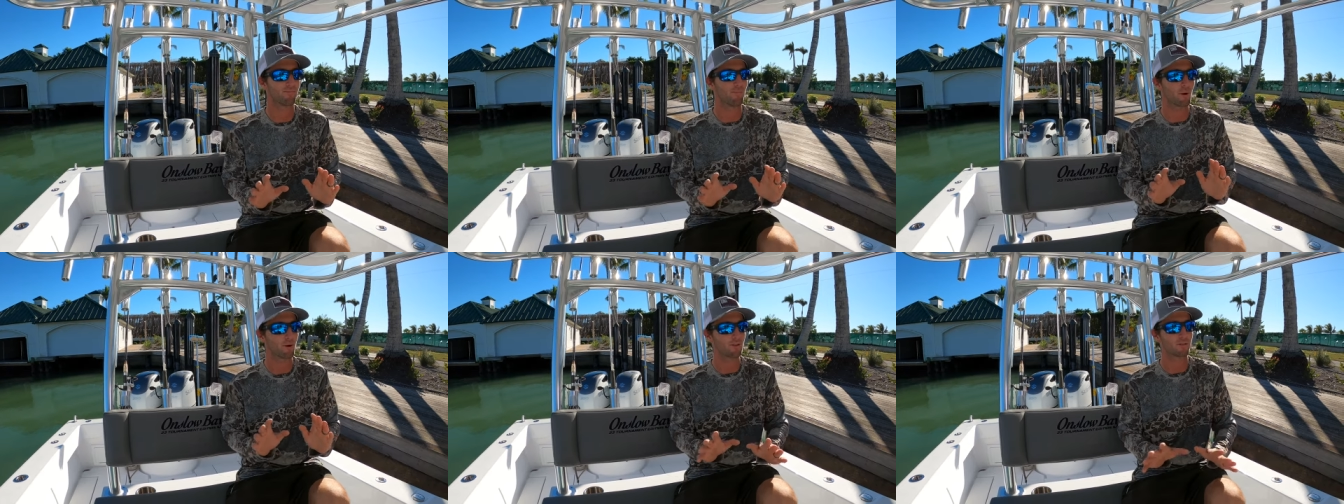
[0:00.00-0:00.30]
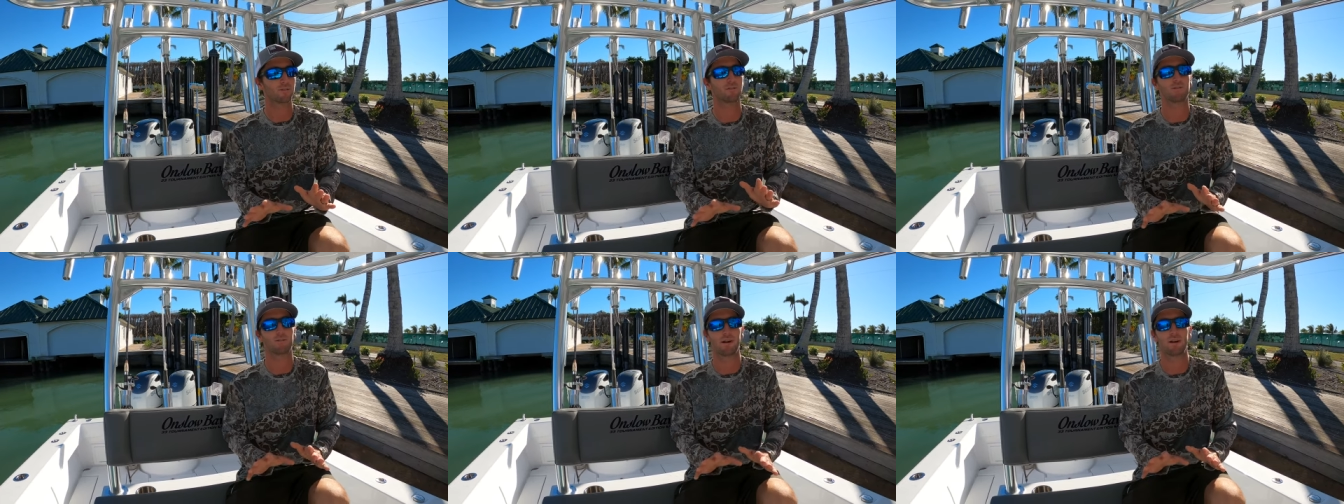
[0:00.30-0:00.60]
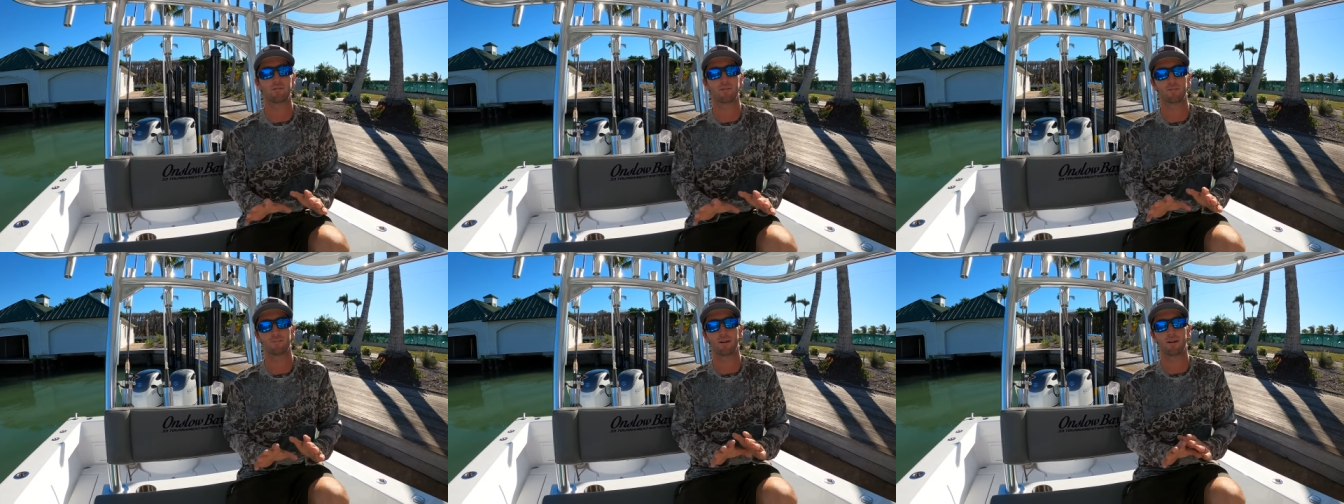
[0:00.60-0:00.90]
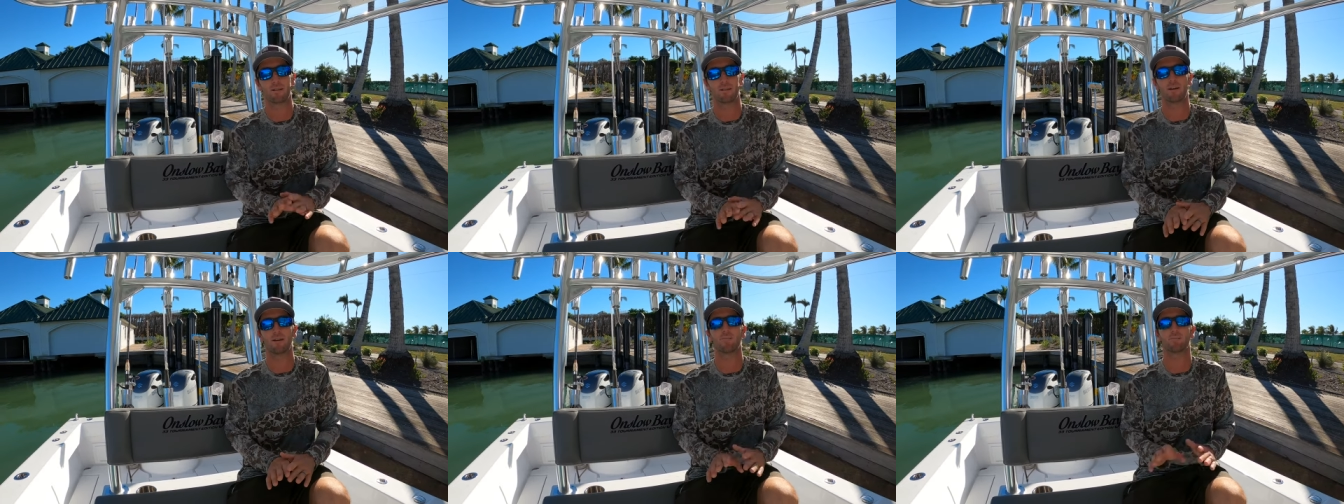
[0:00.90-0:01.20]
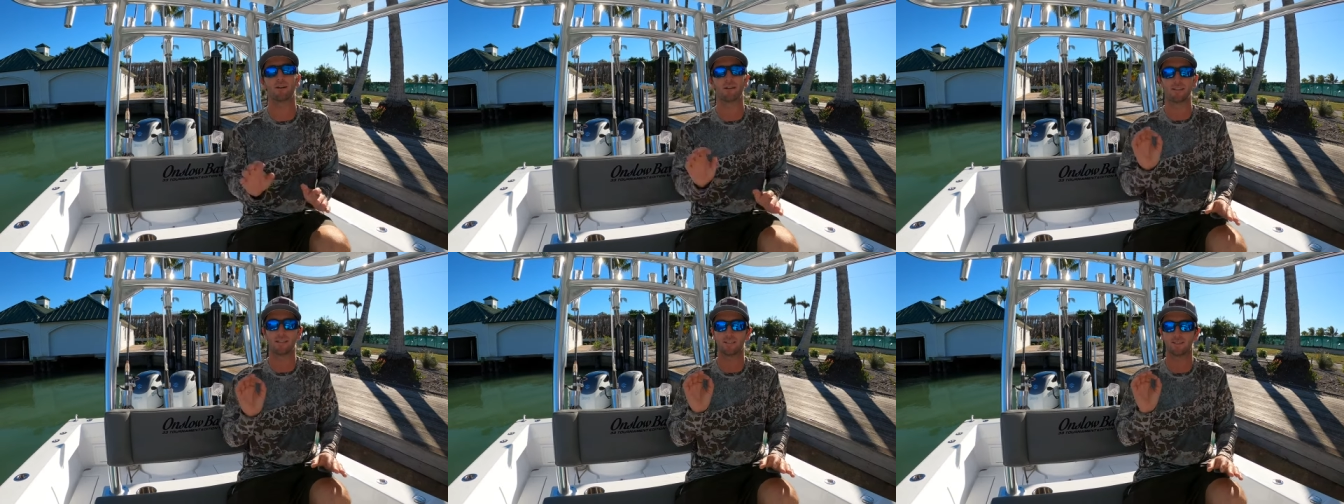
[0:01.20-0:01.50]
personal favorite about
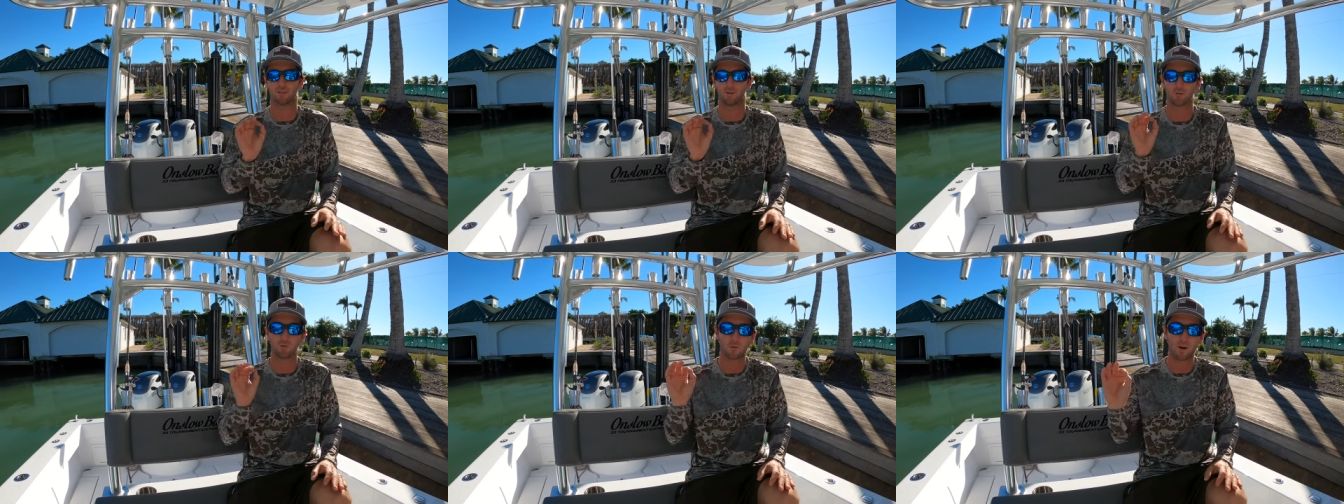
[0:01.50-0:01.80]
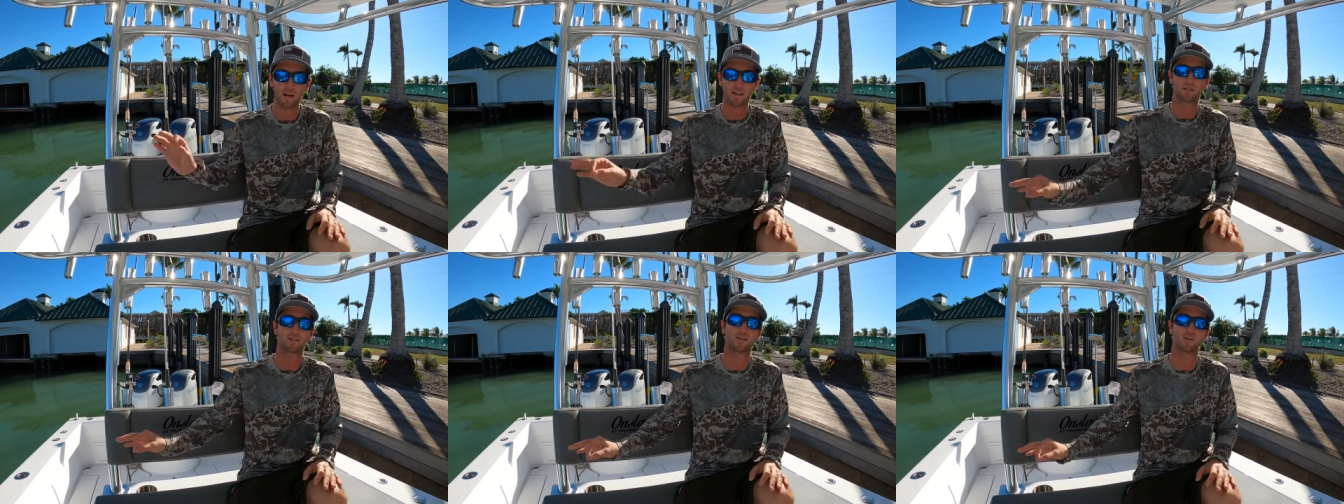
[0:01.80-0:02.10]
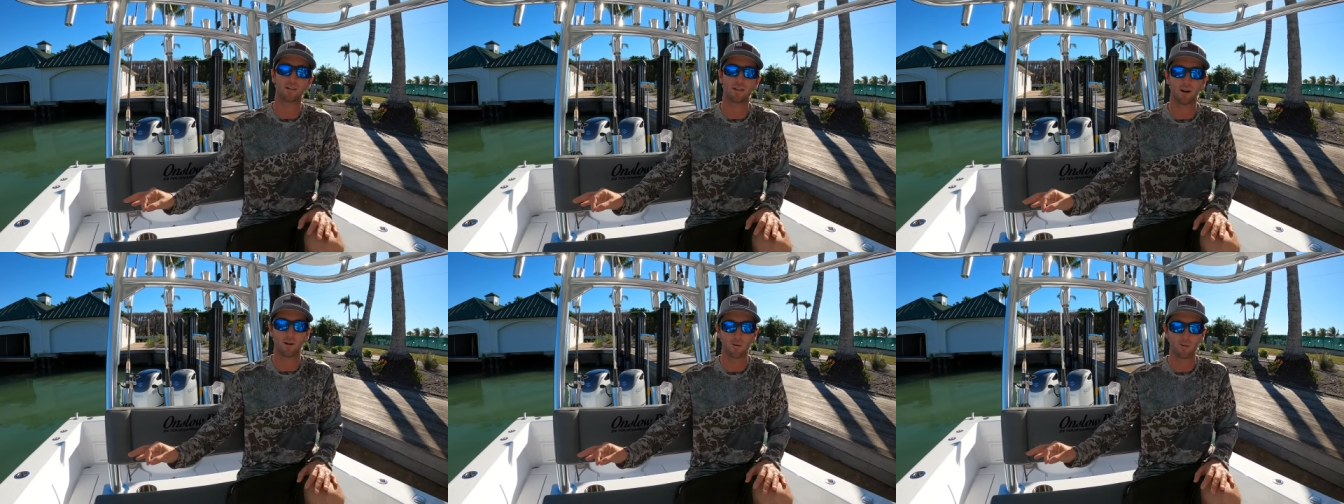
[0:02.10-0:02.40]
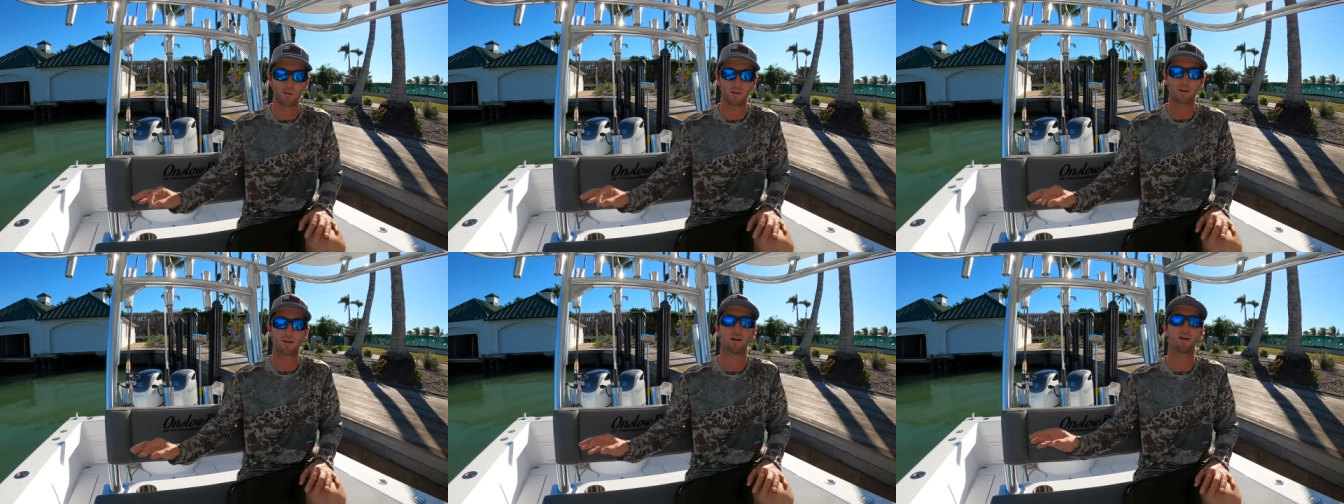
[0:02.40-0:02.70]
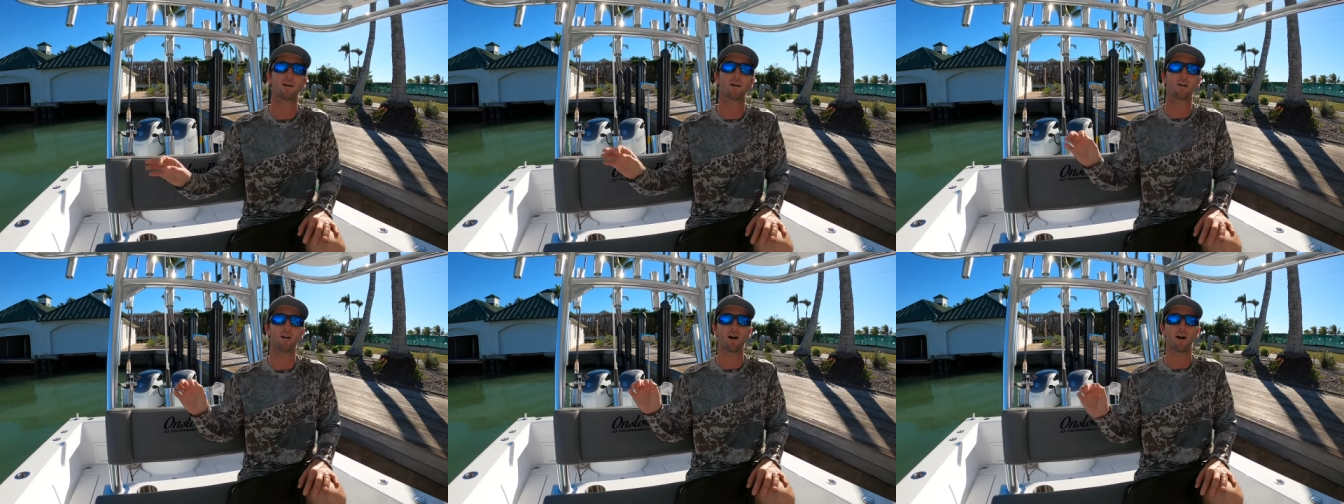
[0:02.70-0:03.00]
them, it is direct to the owner
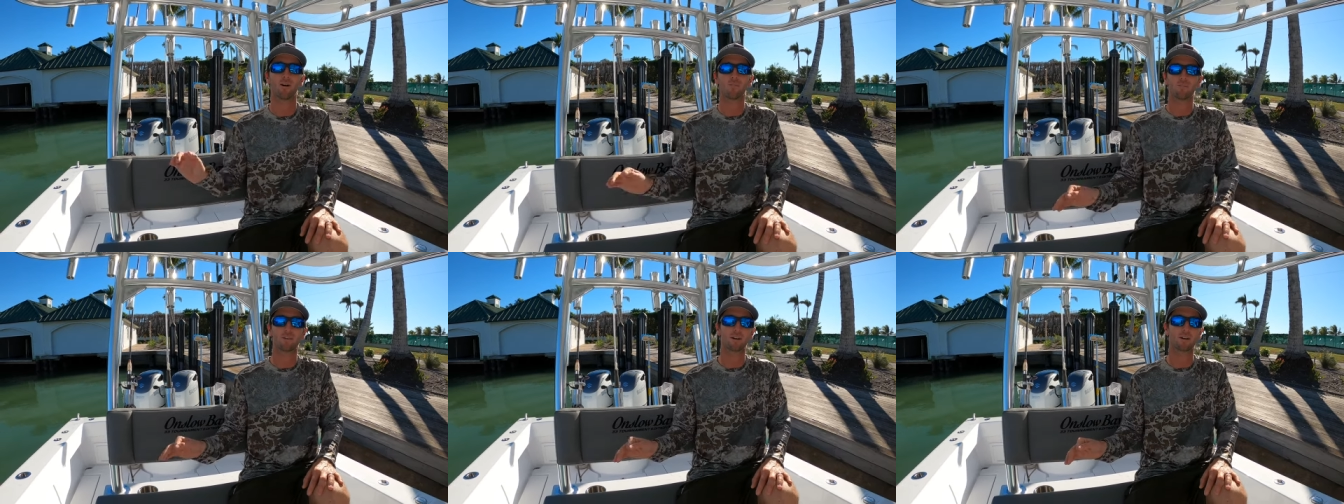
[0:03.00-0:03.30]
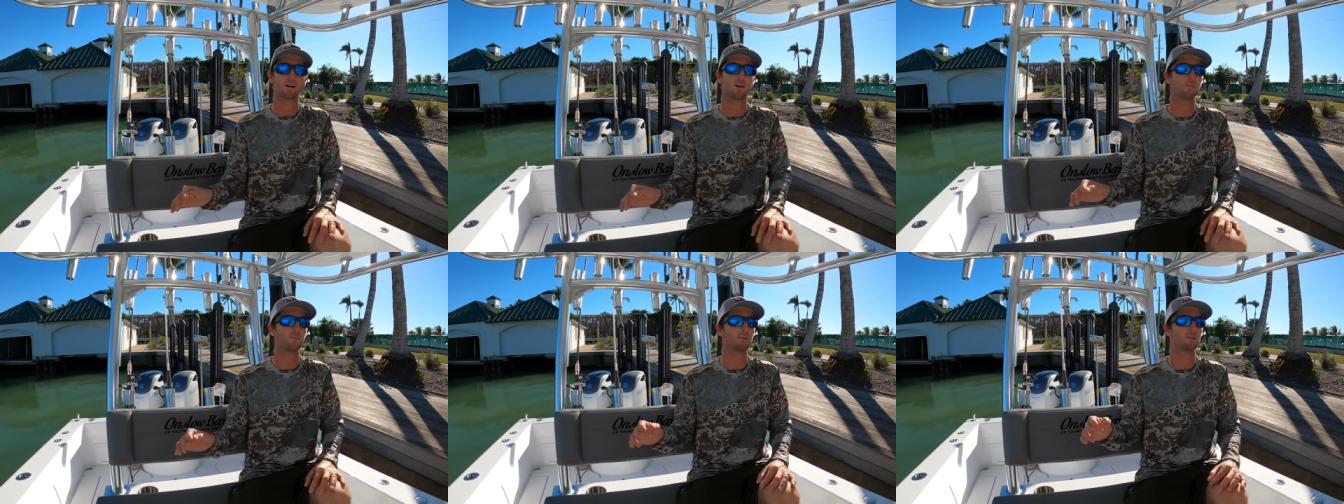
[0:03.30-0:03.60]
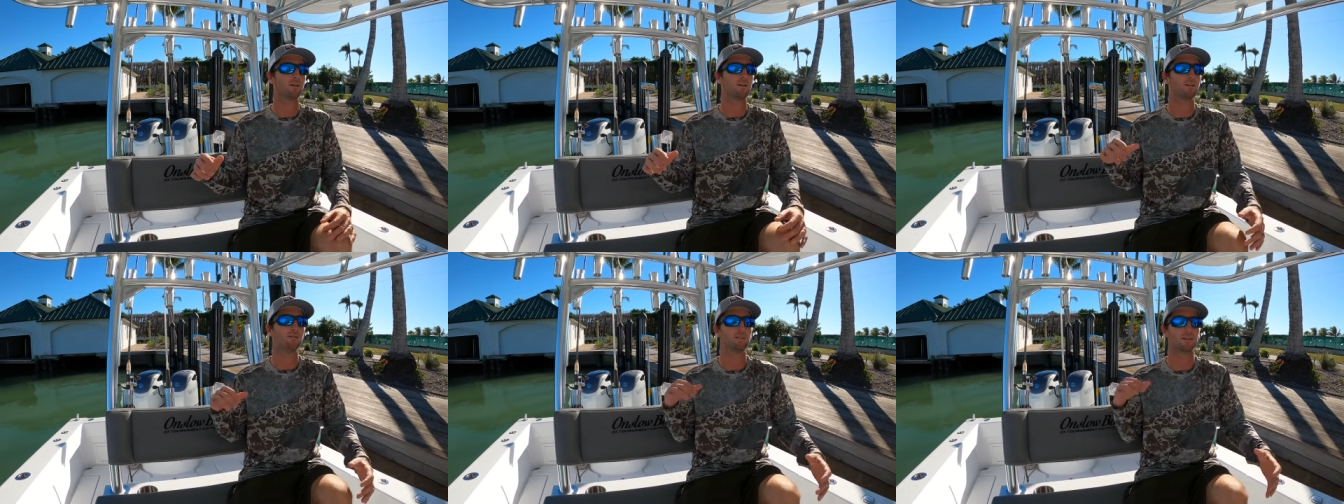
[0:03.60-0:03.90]
of the company.